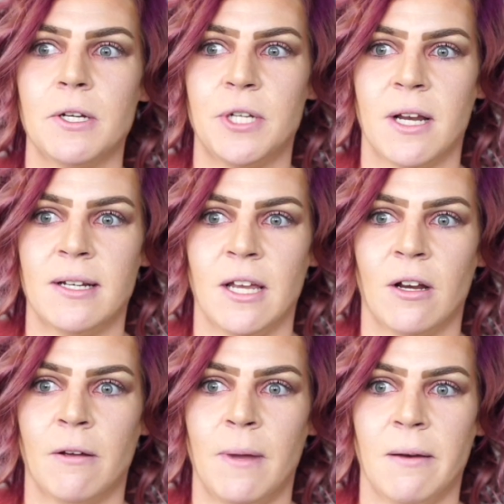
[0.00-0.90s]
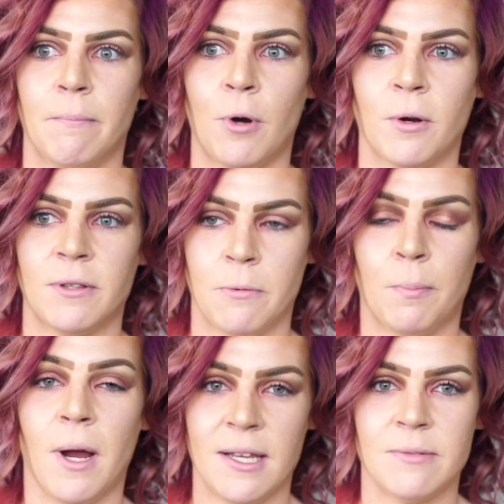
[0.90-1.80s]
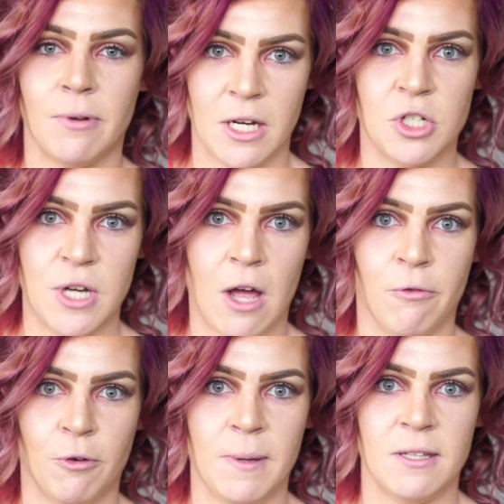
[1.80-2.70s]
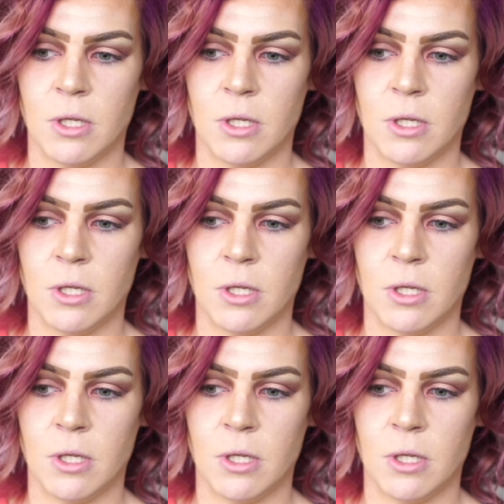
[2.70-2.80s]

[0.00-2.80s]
Shantira made, broke price range down for me.